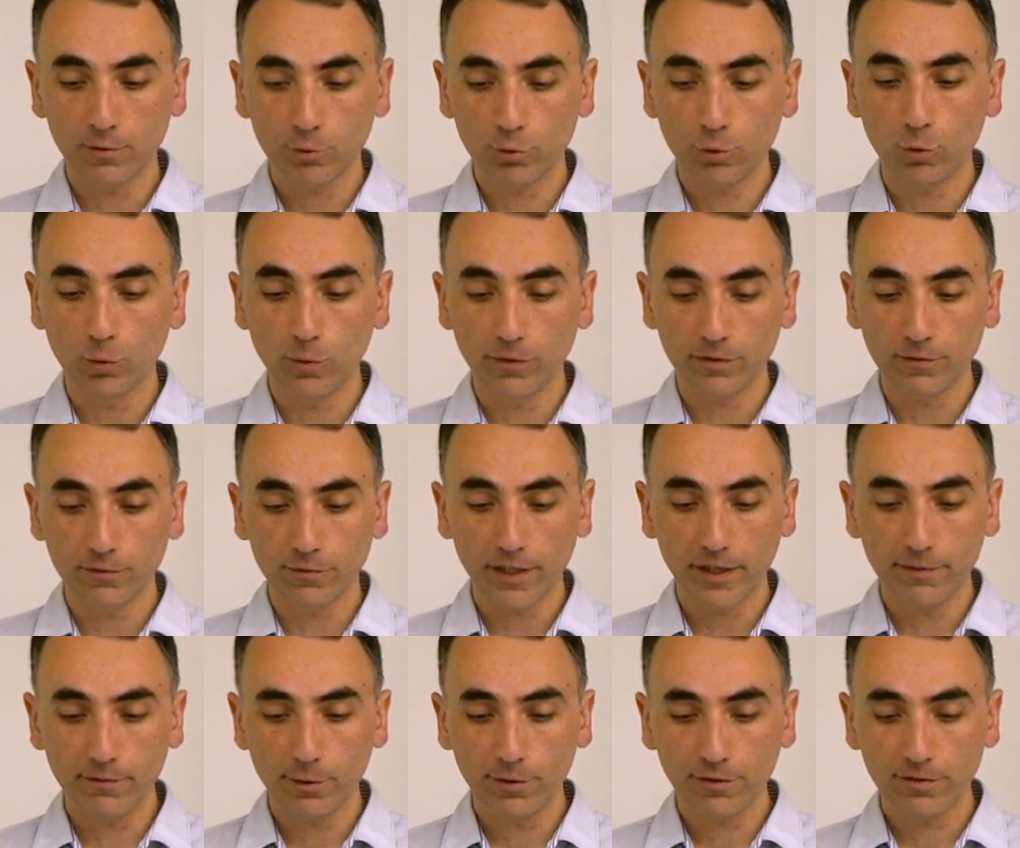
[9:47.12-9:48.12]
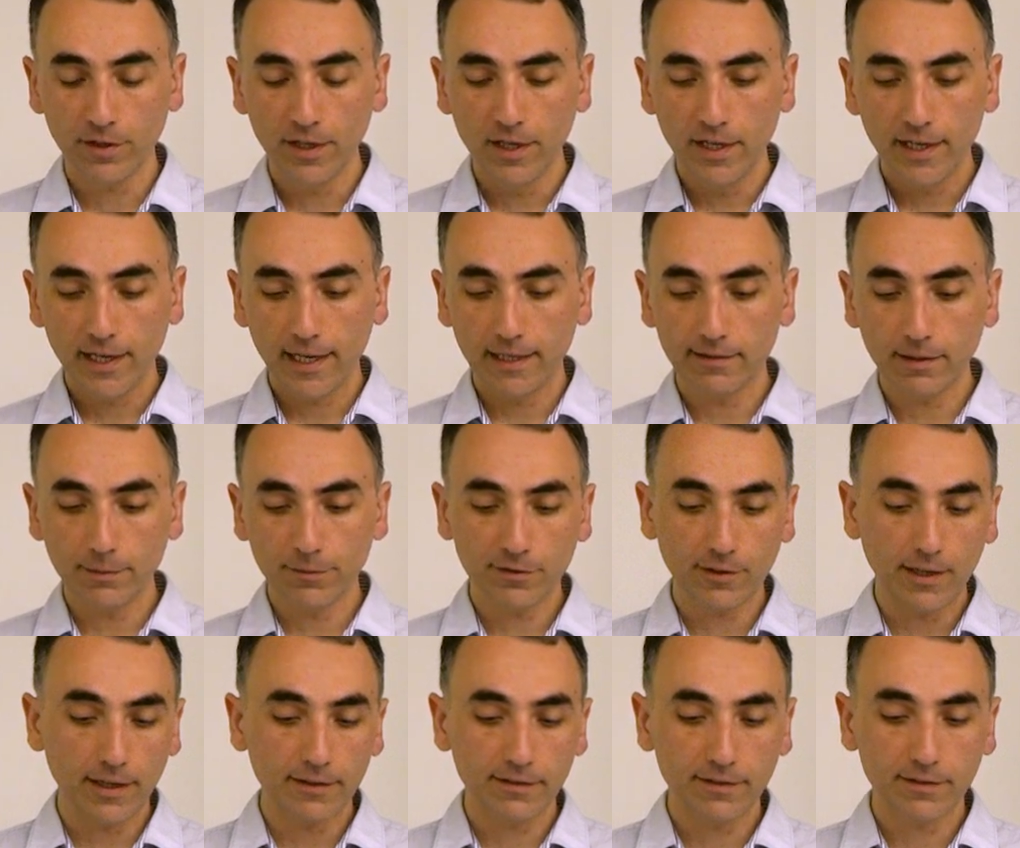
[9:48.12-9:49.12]
tools and frameworks, and some
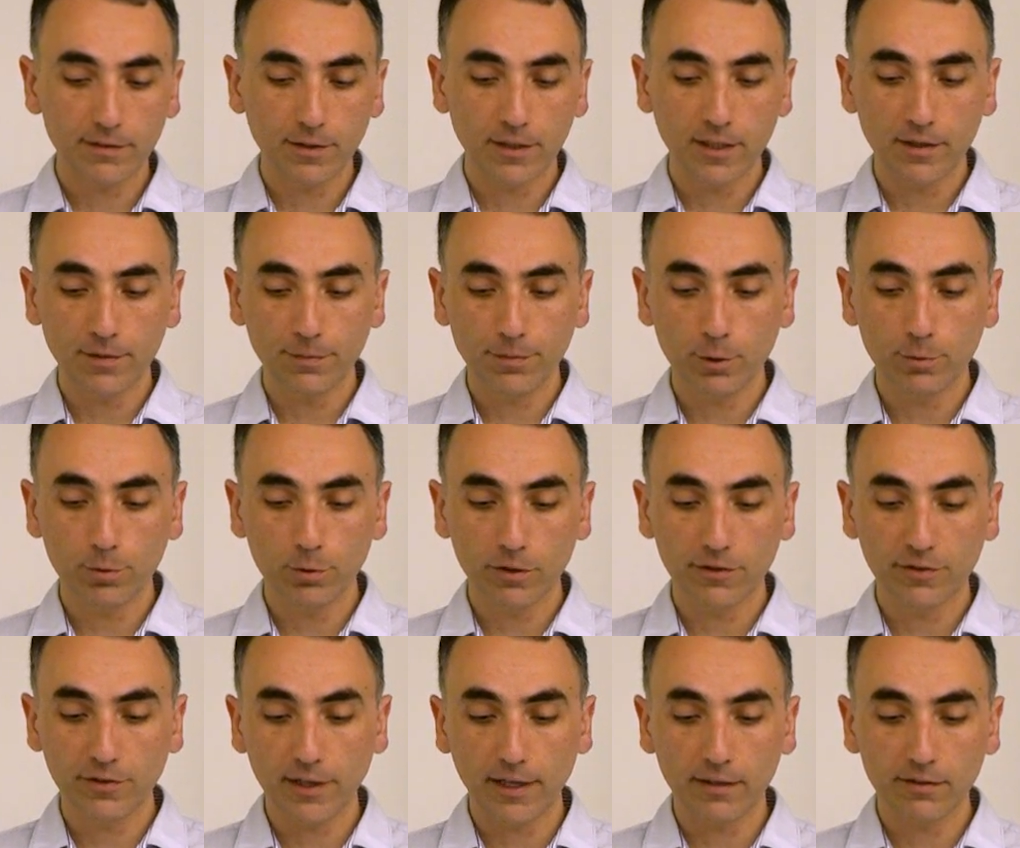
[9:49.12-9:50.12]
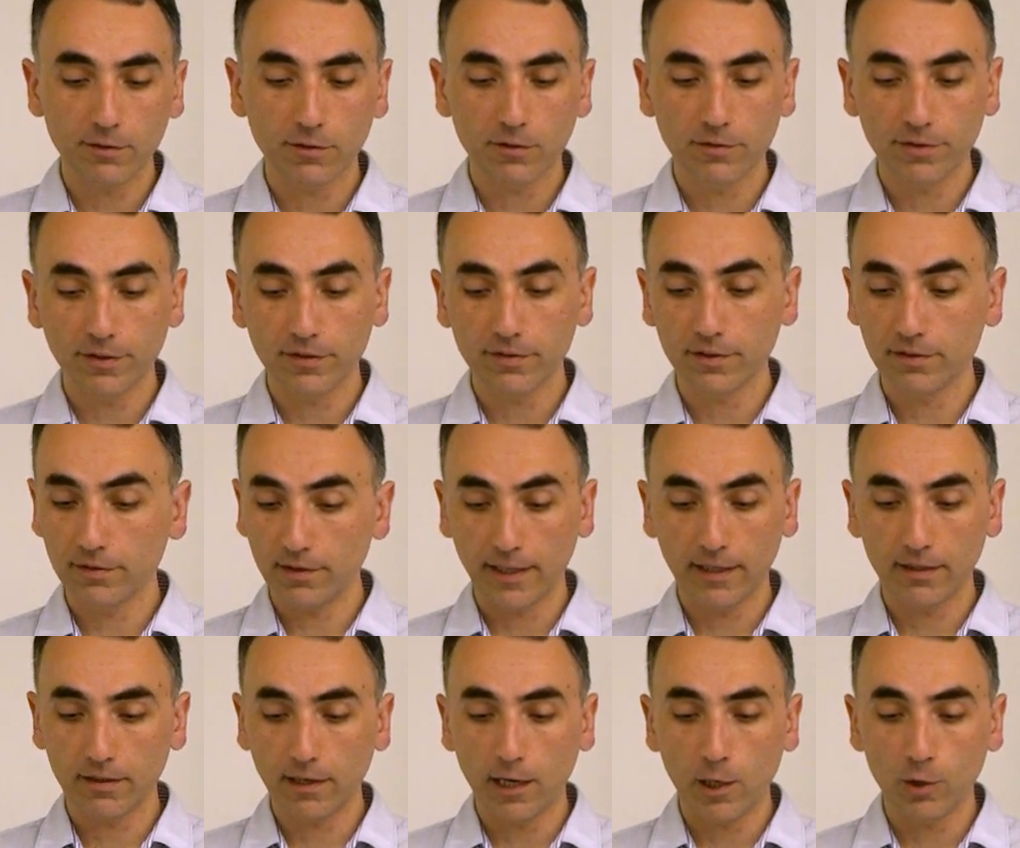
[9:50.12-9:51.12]
SaaS, popular SaaS services
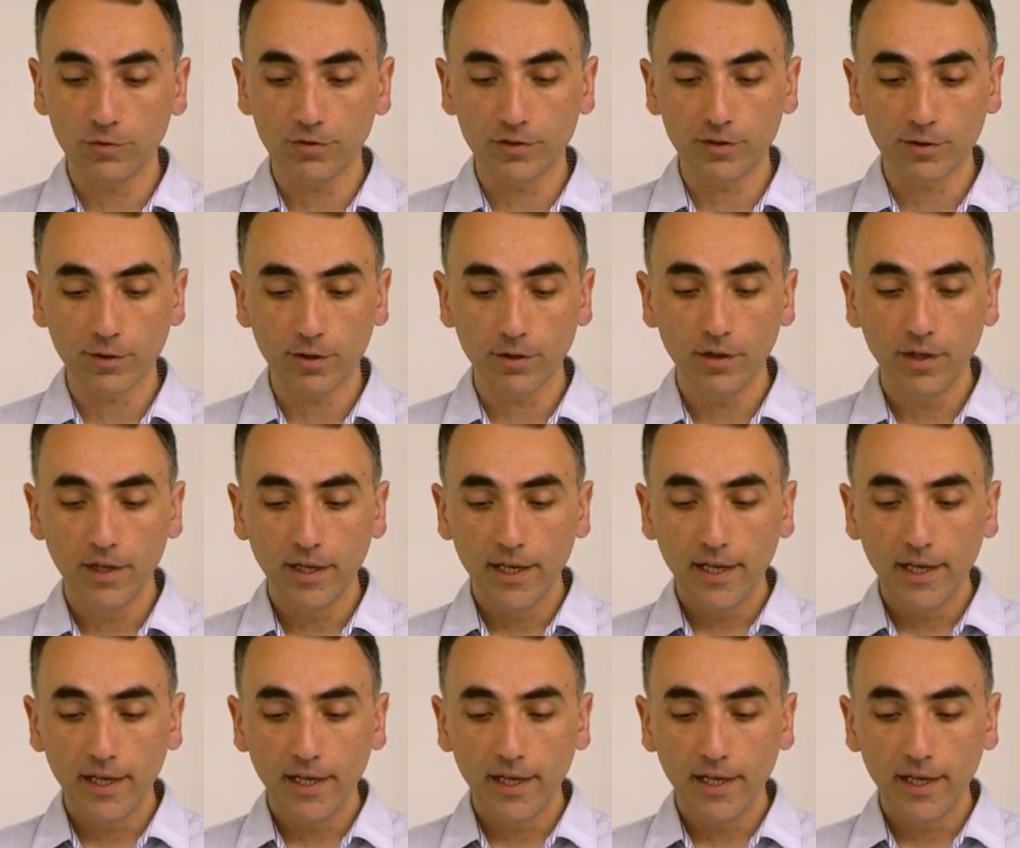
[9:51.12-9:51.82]
like Auth0.